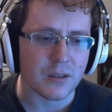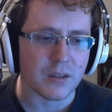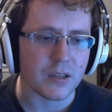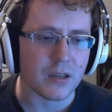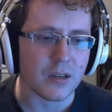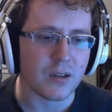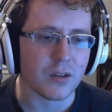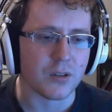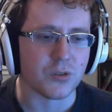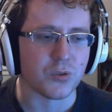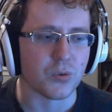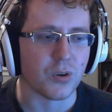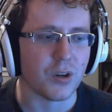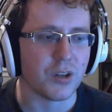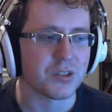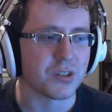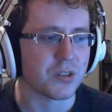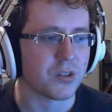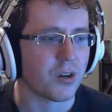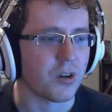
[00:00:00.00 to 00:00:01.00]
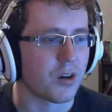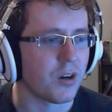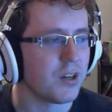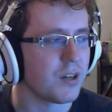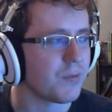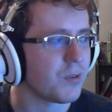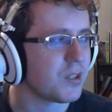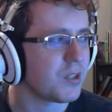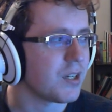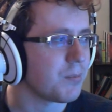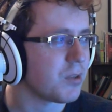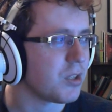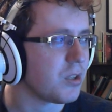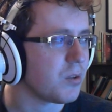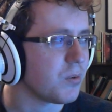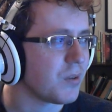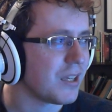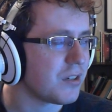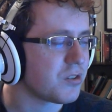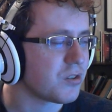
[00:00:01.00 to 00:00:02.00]
that draws a card every time that
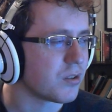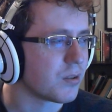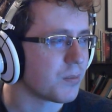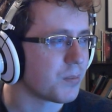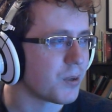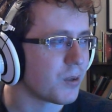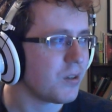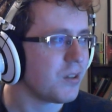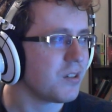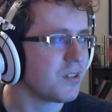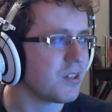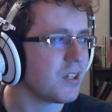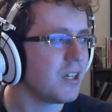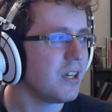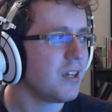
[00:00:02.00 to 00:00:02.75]
you hit your opponent,